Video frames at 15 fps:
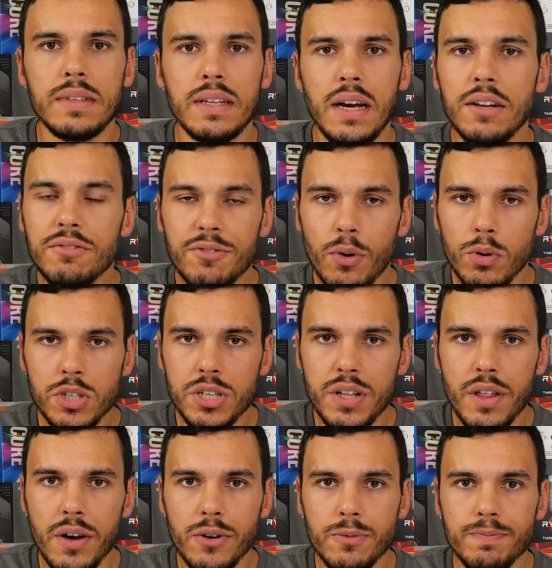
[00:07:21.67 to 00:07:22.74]
Unfortunately
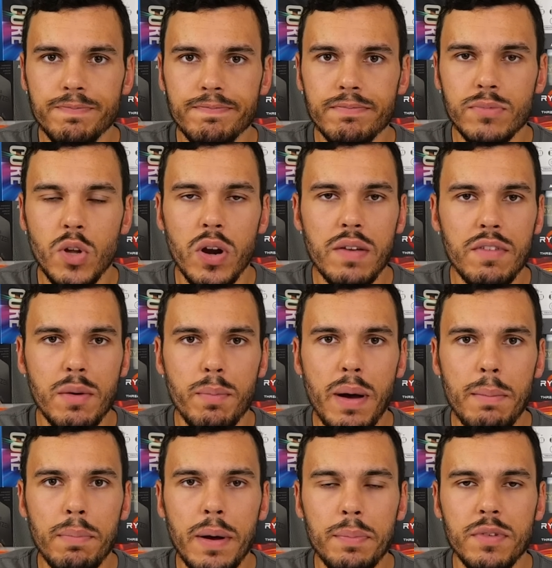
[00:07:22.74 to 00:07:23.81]
though, not even a
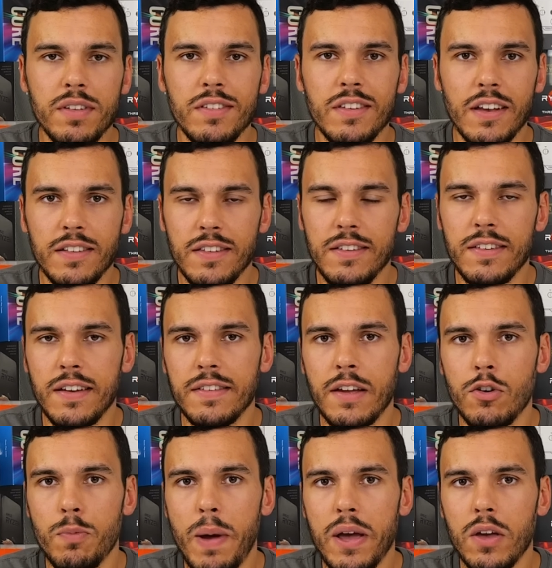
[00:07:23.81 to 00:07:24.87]
bump up to
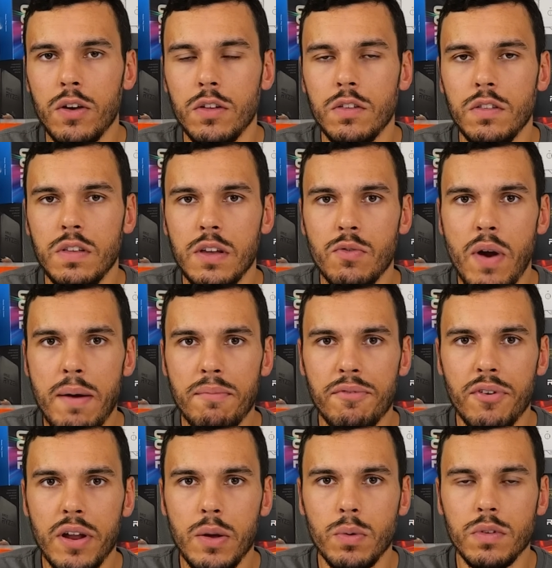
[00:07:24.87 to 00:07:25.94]
6600 MHz DRAM
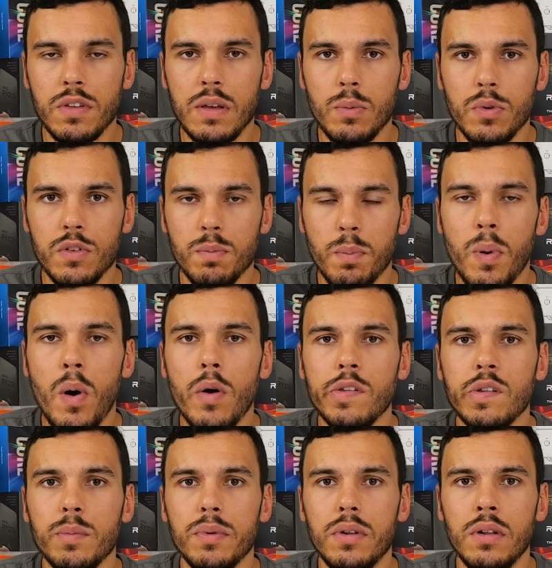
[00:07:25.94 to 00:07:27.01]
frequency was
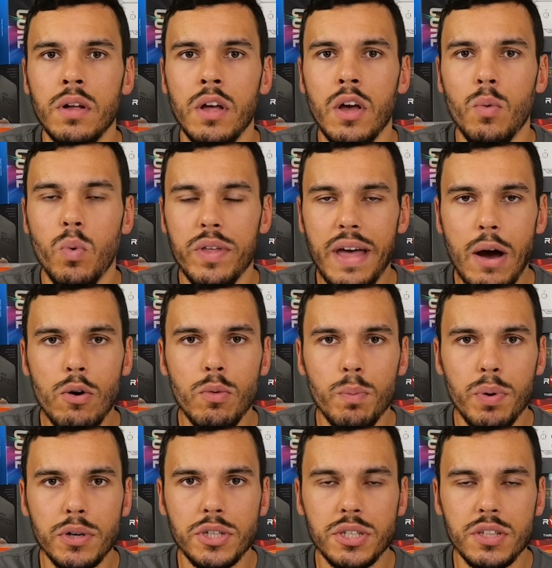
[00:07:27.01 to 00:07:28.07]
possible without
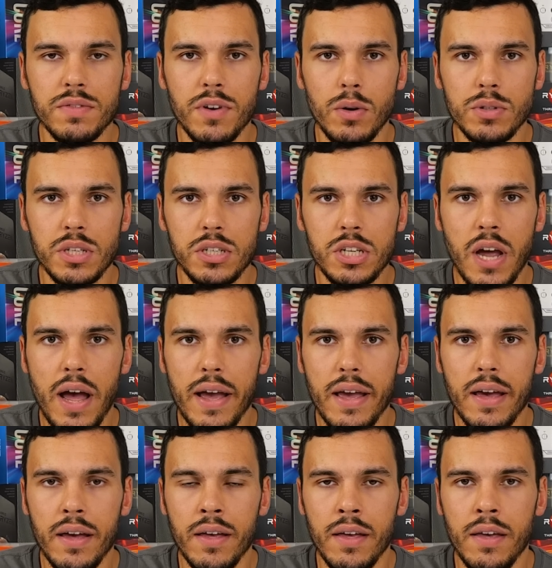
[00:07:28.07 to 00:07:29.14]
pushing the voltage
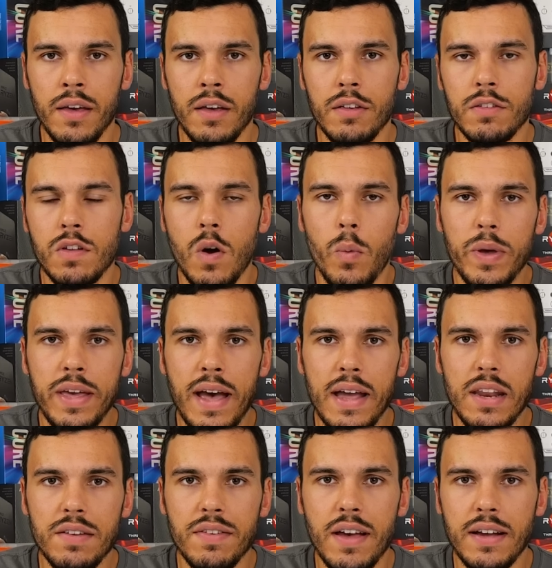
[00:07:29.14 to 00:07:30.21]
higher, so we
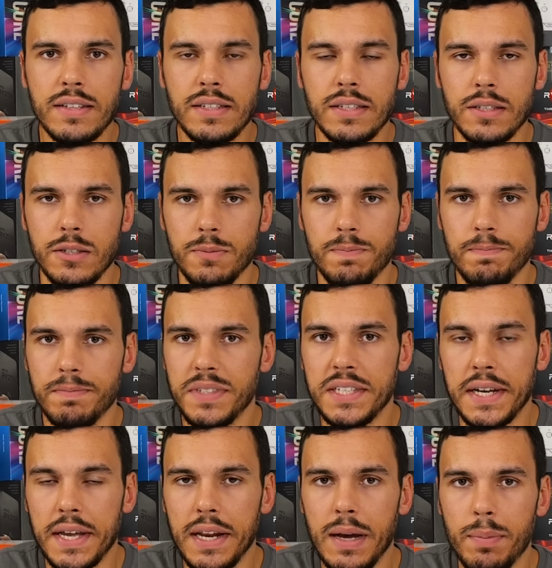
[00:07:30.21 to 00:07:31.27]
kind of had to
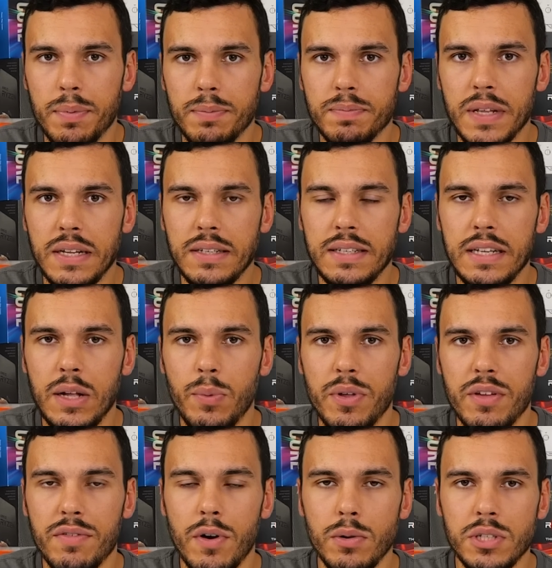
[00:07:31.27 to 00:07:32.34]
suck it up and deal
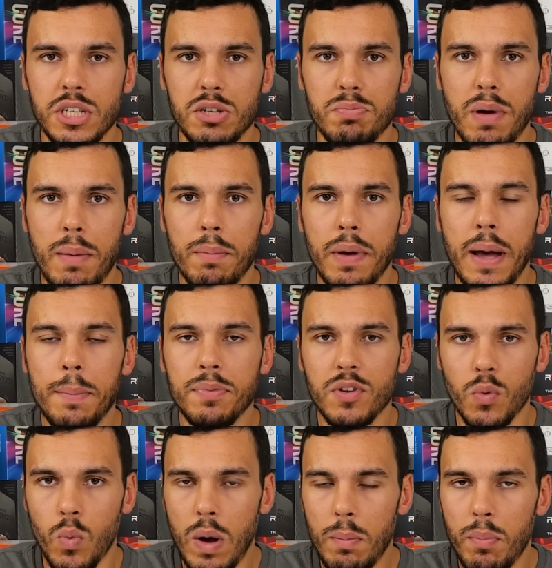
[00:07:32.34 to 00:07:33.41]
with a voltage bump up to
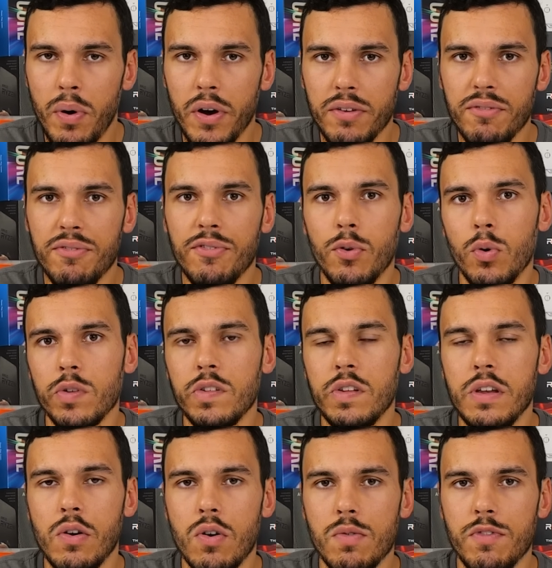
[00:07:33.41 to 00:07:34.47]

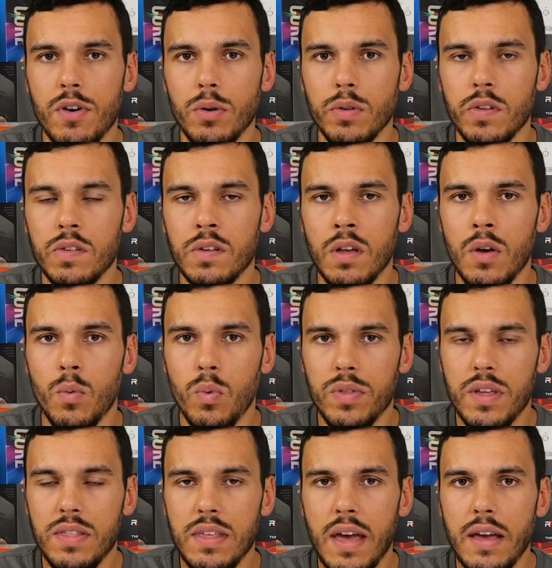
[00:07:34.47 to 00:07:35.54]
1.40 volts
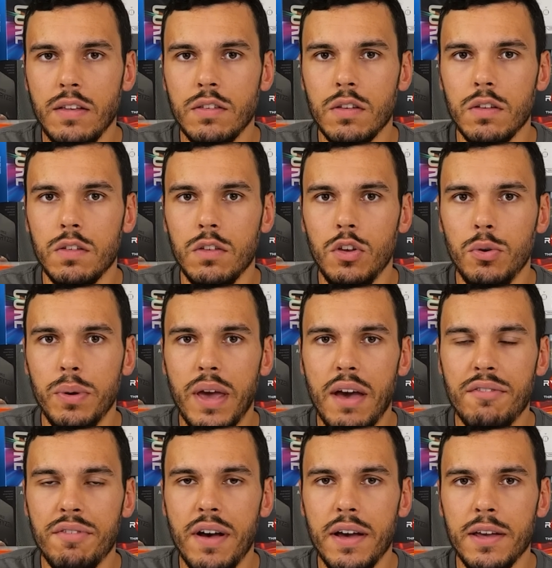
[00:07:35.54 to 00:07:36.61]
within the ASUS
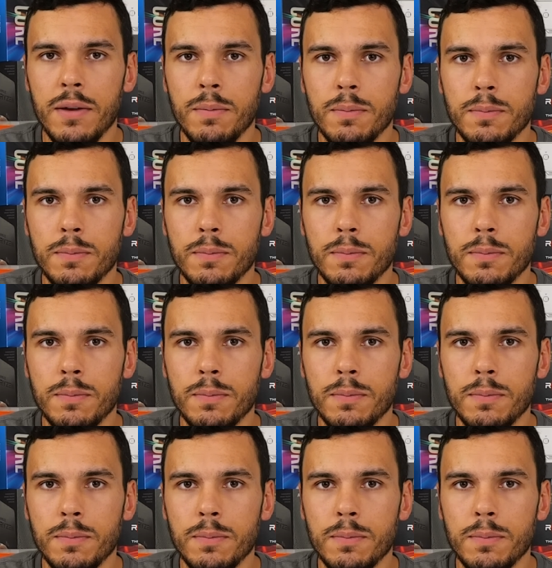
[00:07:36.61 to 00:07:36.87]
UEFI.